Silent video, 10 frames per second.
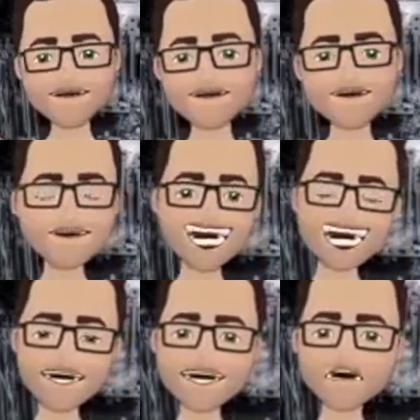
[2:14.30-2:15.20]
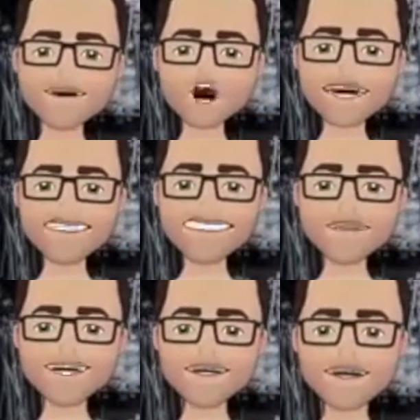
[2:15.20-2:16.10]
Well, that was simple, wasn't it?
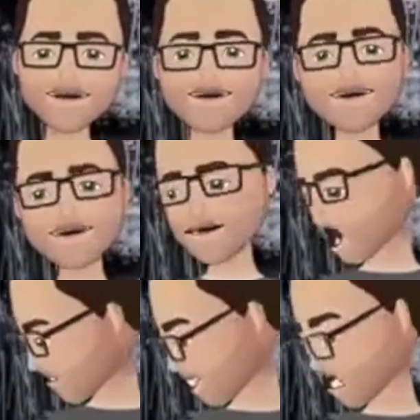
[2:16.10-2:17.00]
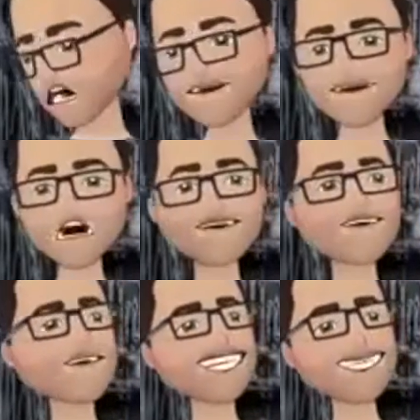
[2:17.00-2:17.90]
So how about we find out a little bit more?
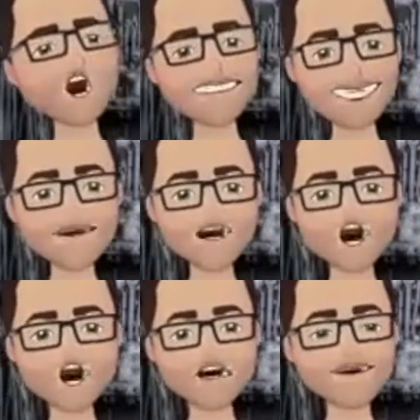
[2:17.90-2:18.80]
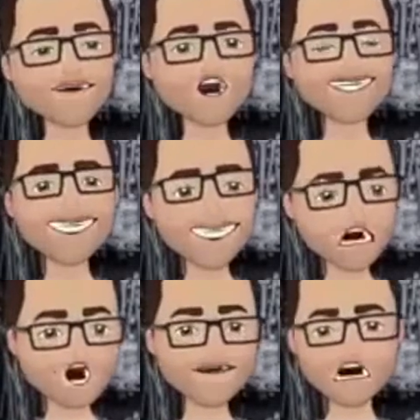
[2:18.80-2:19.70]
Okay, Google, what is a
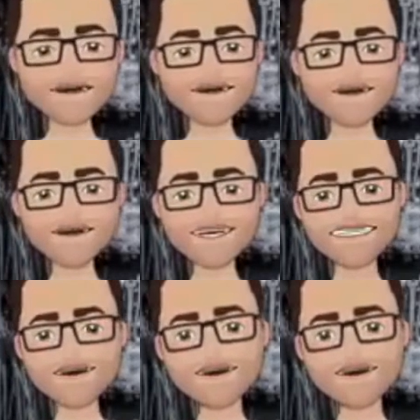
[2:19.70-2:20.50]
normal blood pressure?